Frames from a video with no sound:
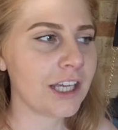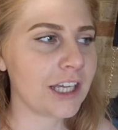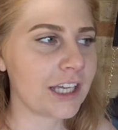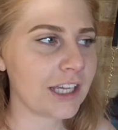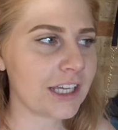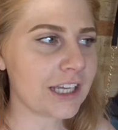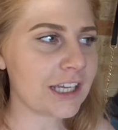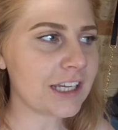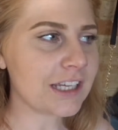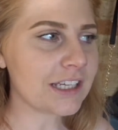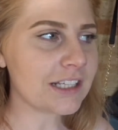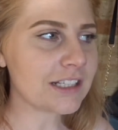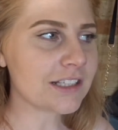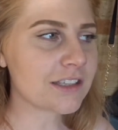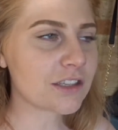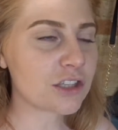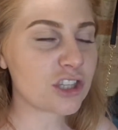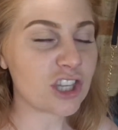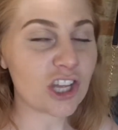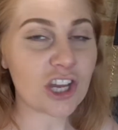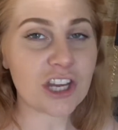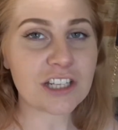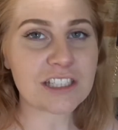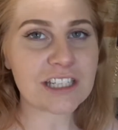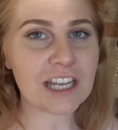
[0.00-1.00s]
he's
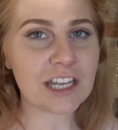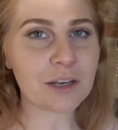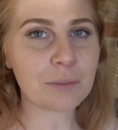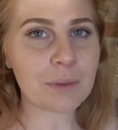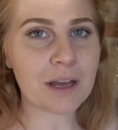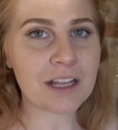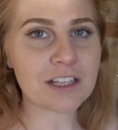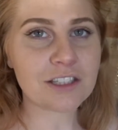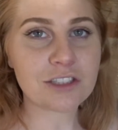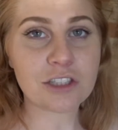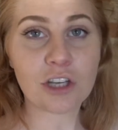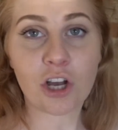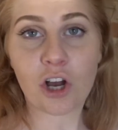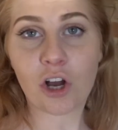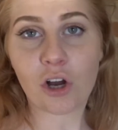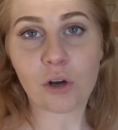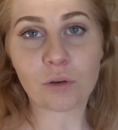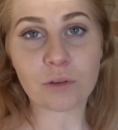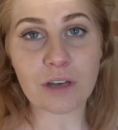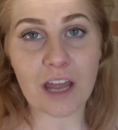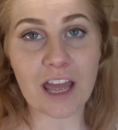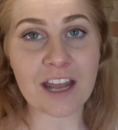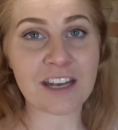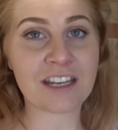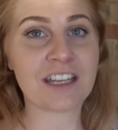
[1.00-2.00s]
13 months
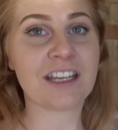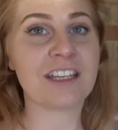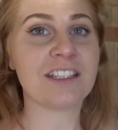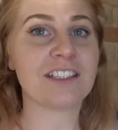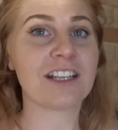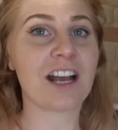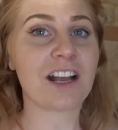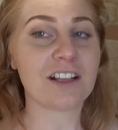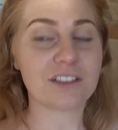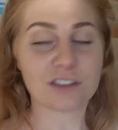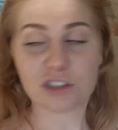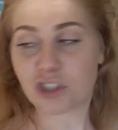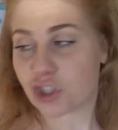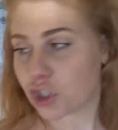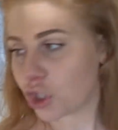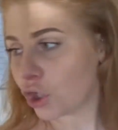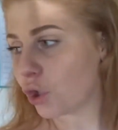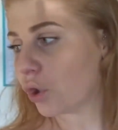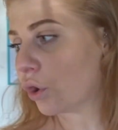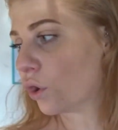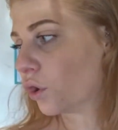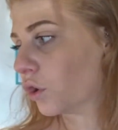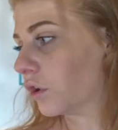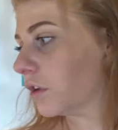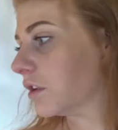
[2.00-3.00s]
old and he does
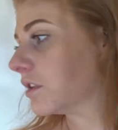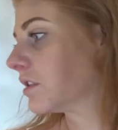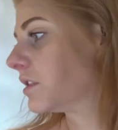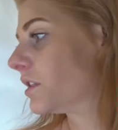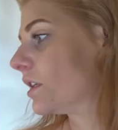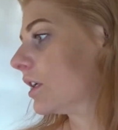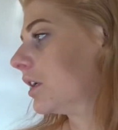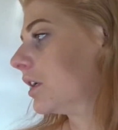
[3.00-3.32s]
chores.